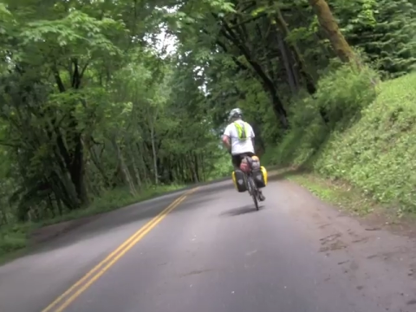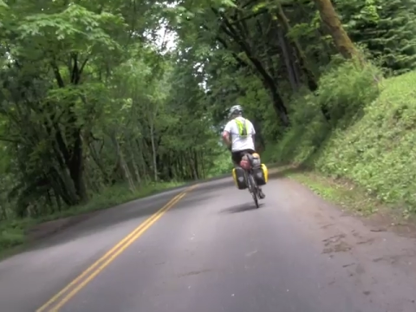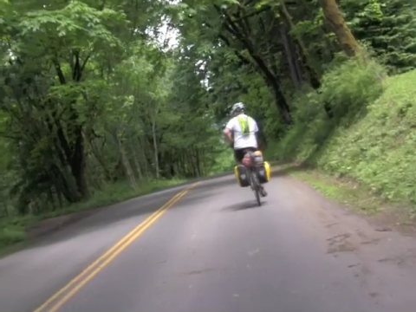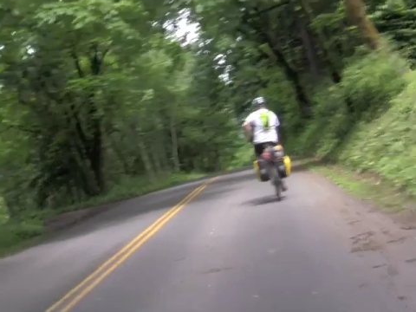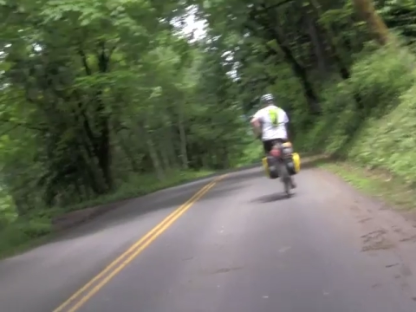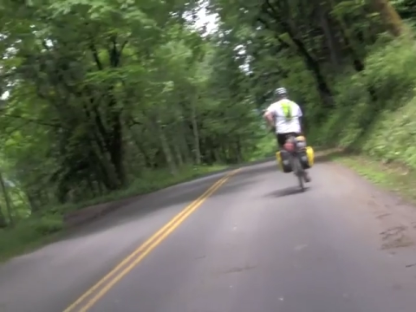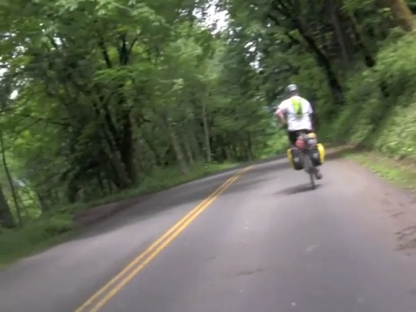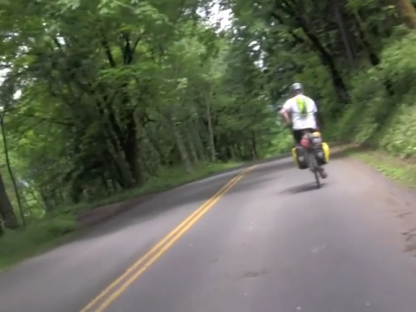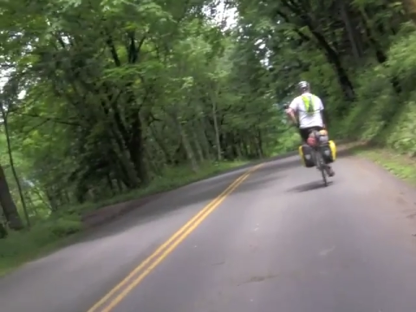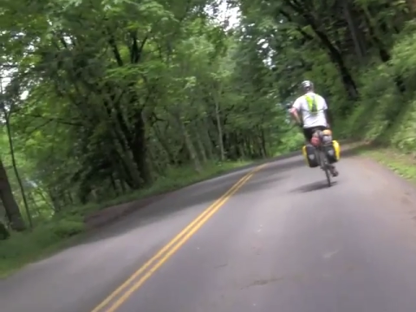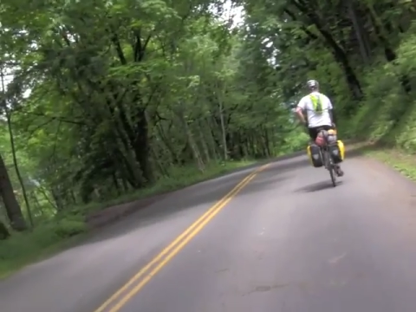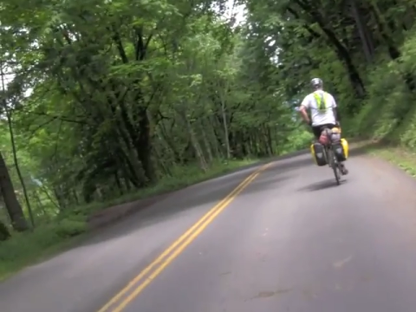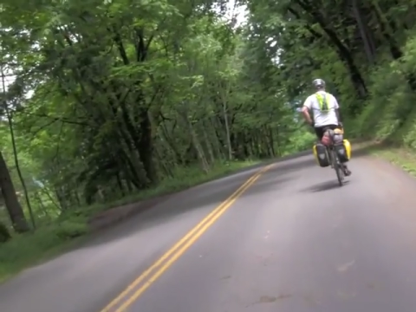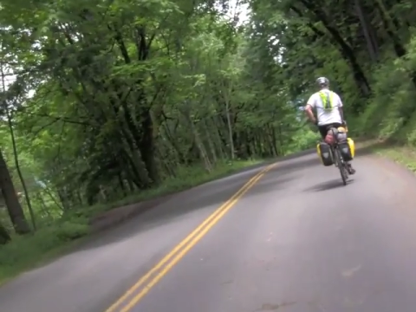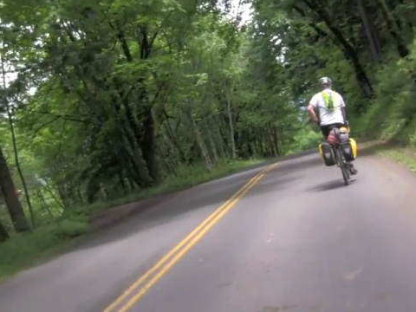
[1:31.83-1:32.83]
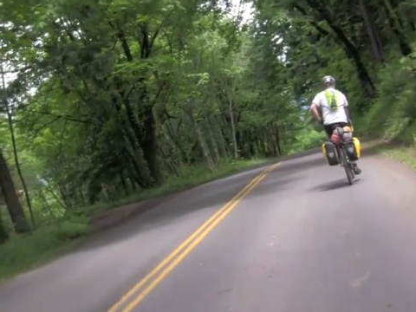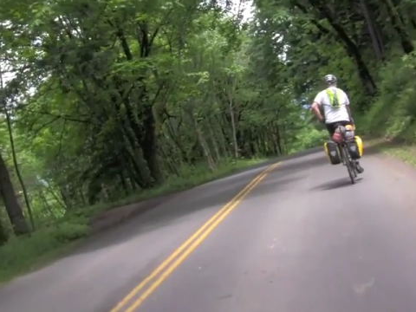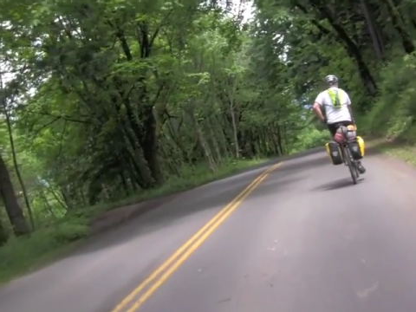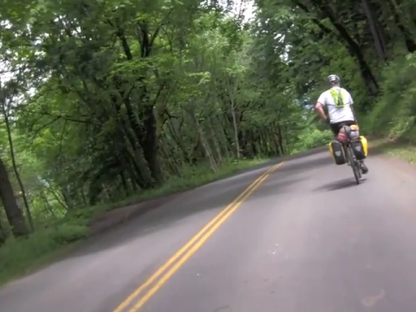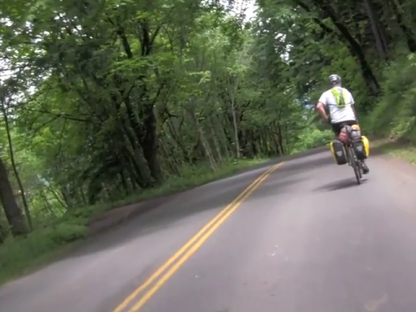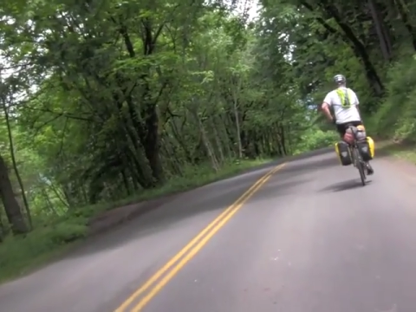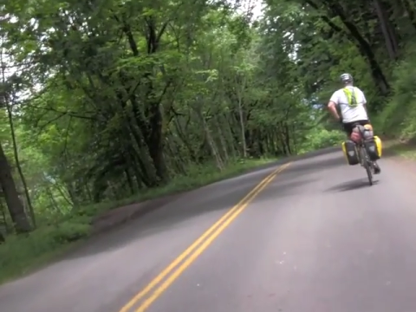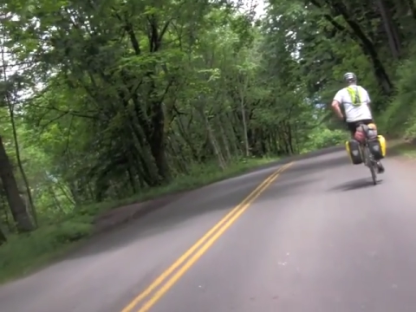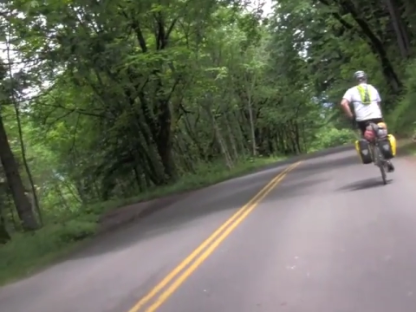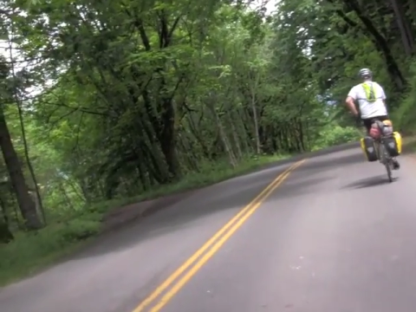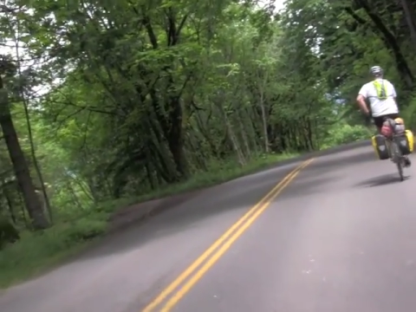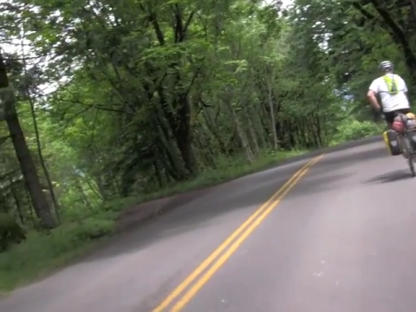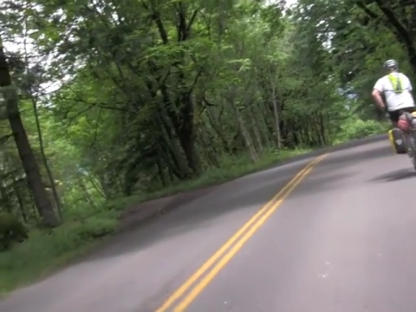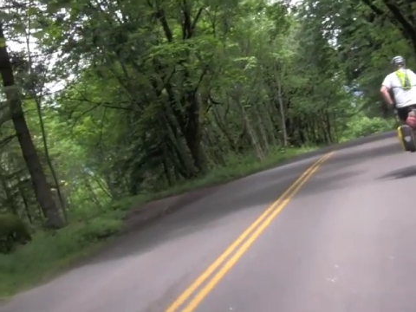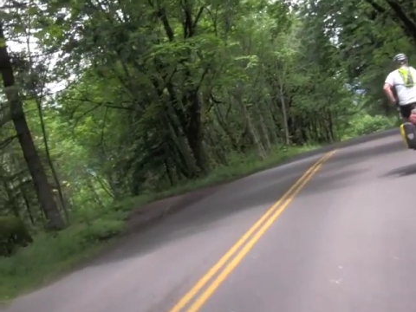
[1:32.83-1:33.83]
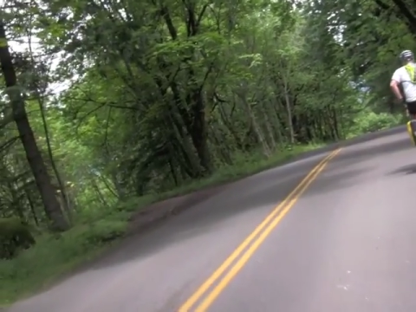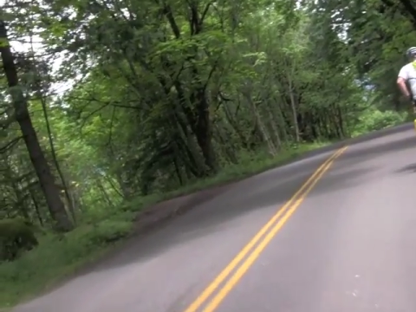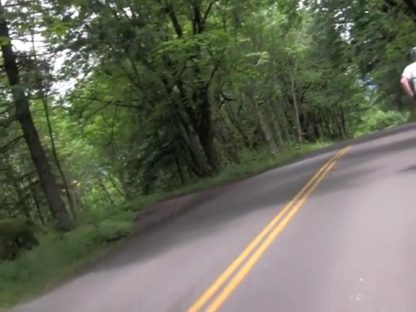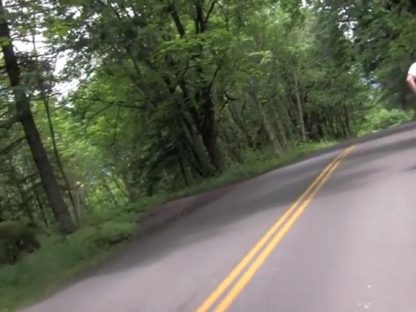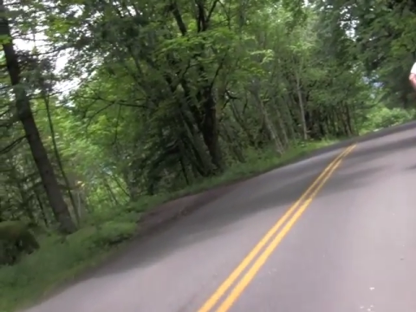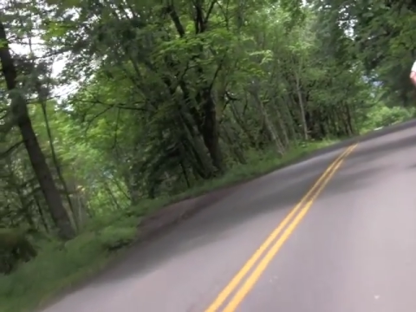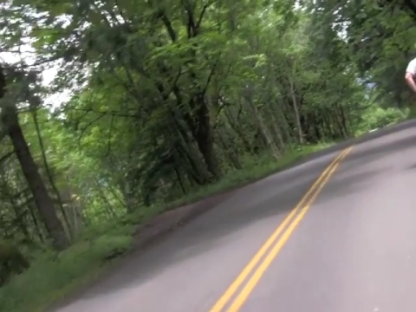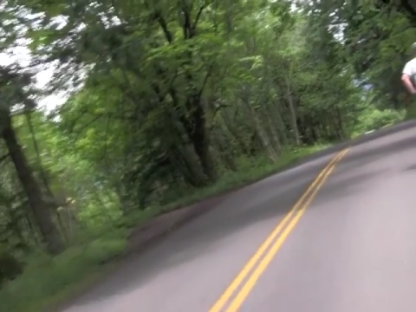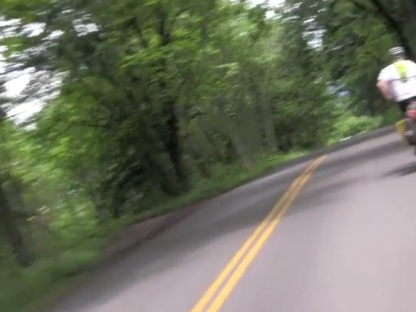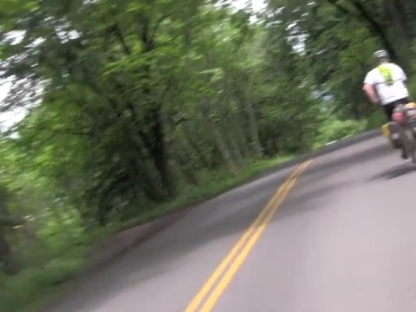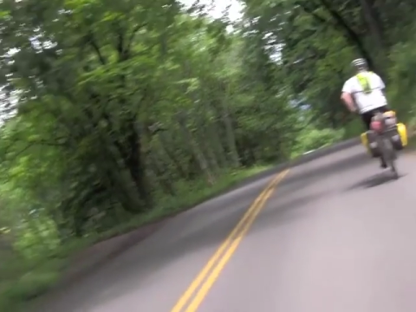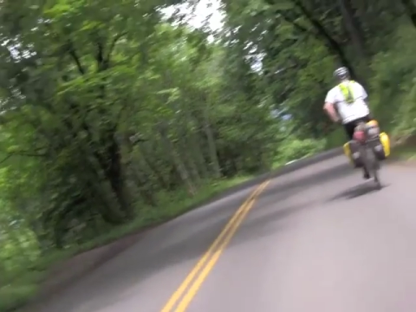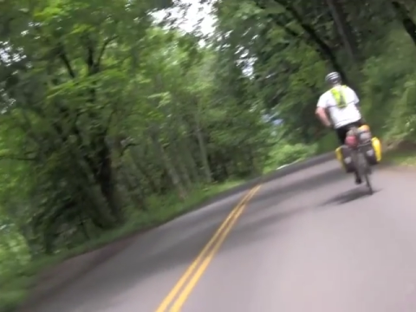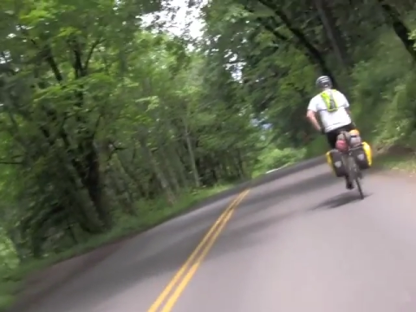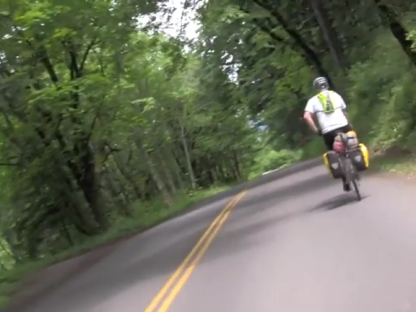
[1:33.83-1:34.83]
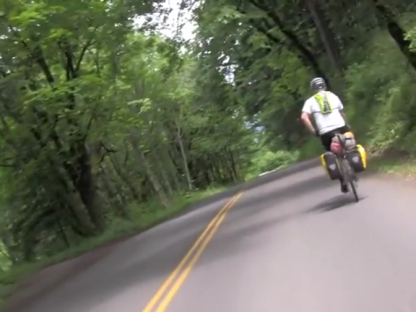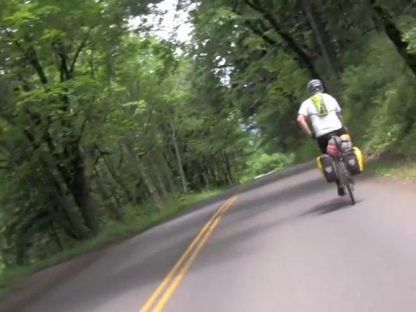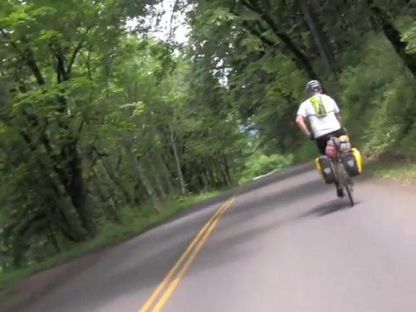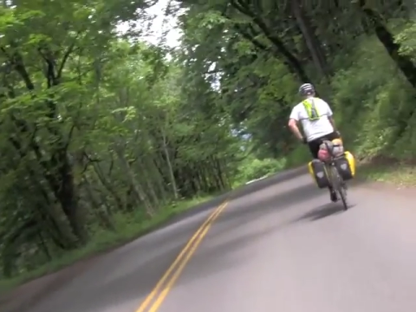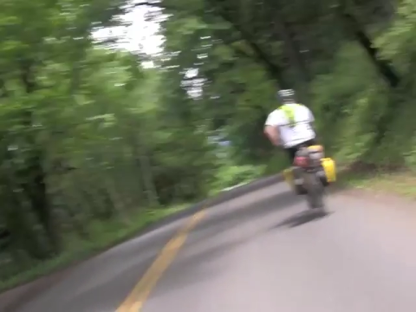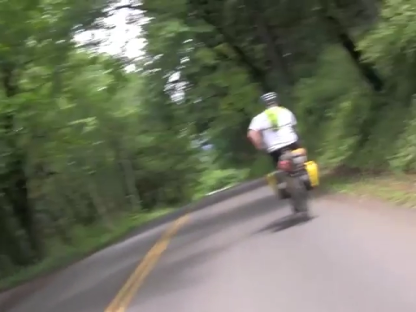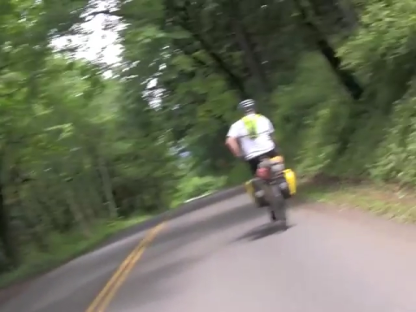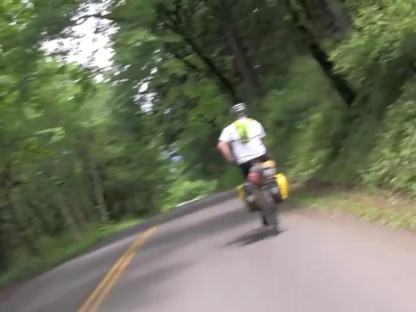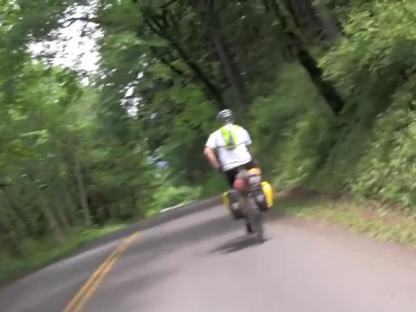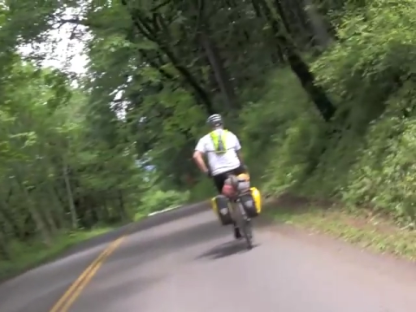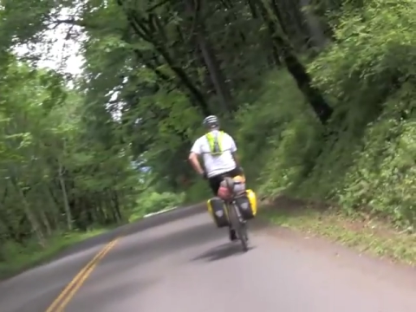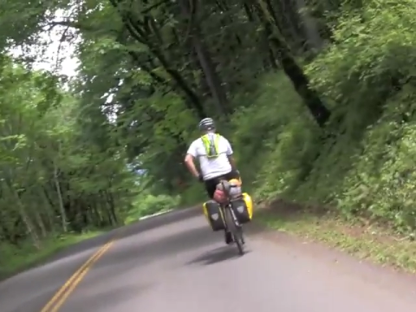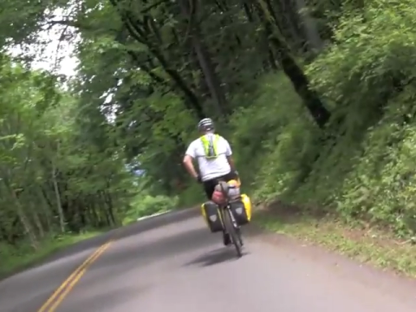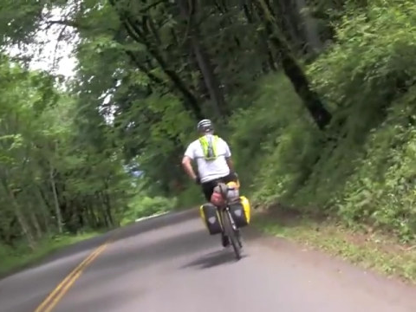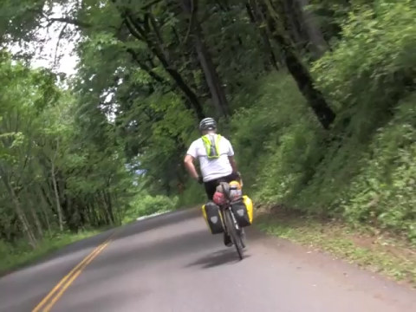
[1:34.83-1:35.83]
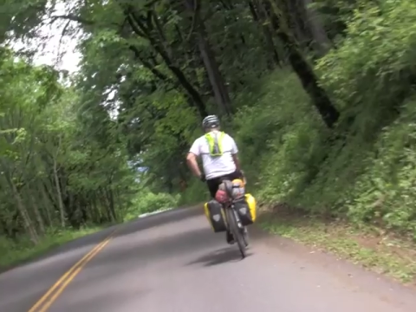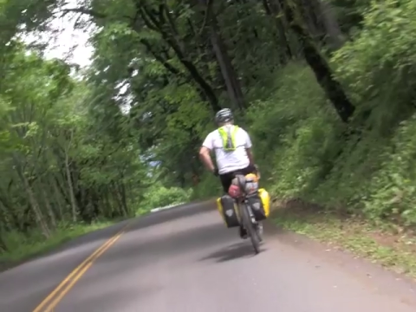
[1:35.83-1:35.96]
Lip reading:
(no speaker visible)